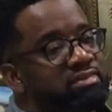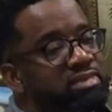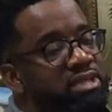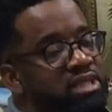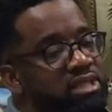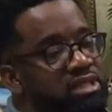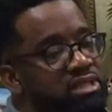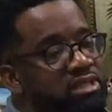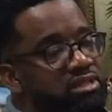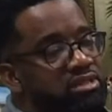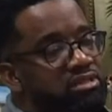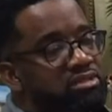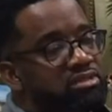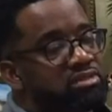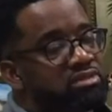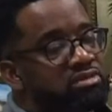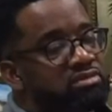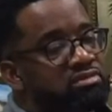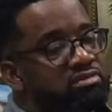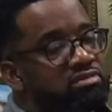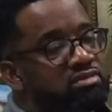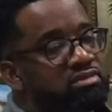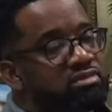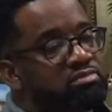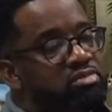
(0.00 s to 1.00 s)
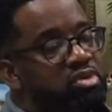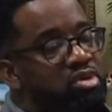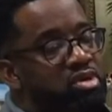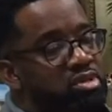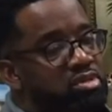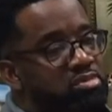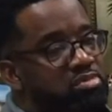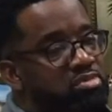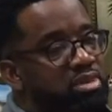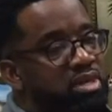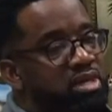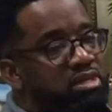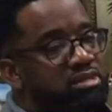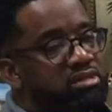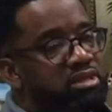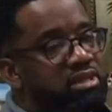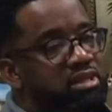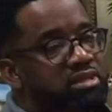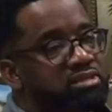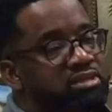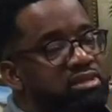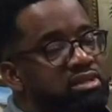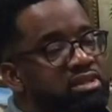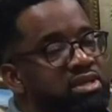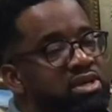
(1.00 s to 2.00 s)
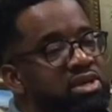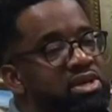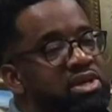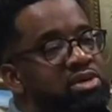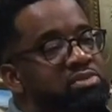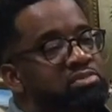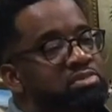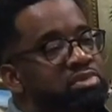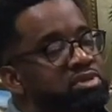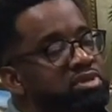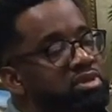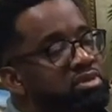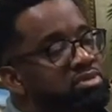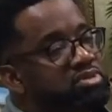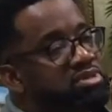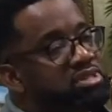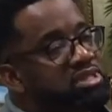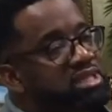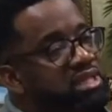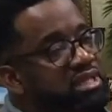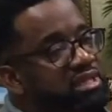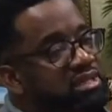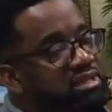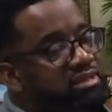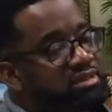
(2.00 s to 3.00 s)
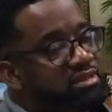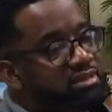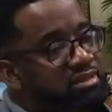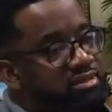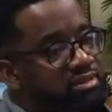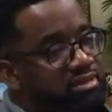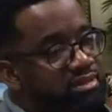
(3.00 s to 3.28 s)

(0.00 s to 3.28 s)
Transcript: It is part of the process, but don't sin.